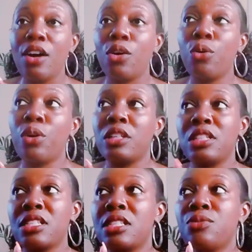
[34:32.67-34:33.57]
or
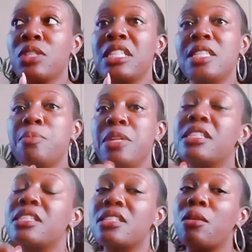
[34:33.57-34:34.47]
does it really speak
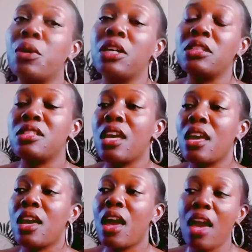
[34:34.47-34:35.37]
to someone
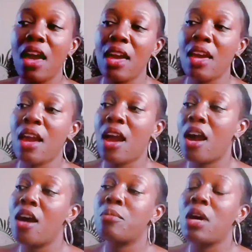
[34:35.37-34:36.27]
saying, hey,
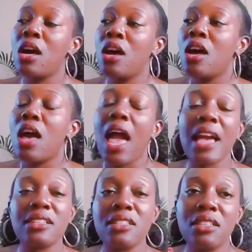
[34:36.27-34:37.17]
um,
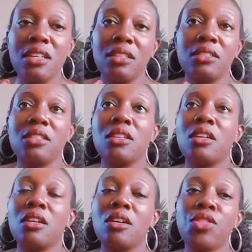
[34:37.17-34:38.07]
excellent
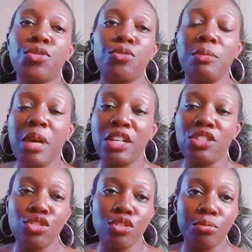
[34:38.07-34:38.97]
three
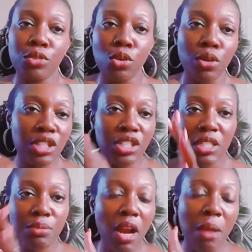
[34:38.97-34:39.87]
bedroom,
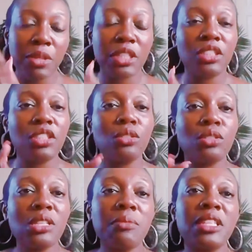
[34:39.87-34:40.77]
gorgeous property, you know,
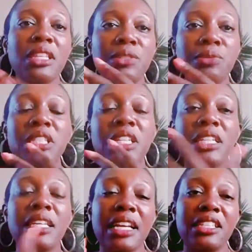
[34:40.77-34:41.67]
something that's really going
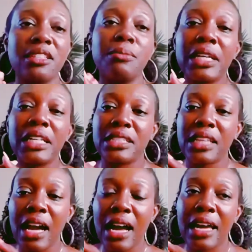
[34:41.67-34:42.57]
to catch somebody's
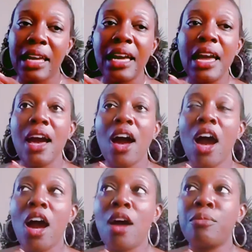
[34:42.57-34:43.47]
eye?
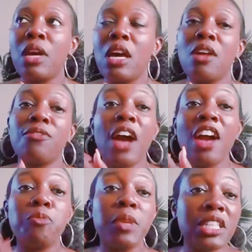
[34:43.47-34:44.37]
Um,
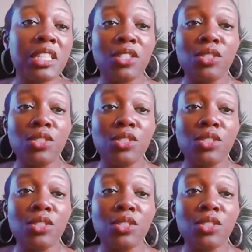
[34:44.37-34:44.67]
five minutes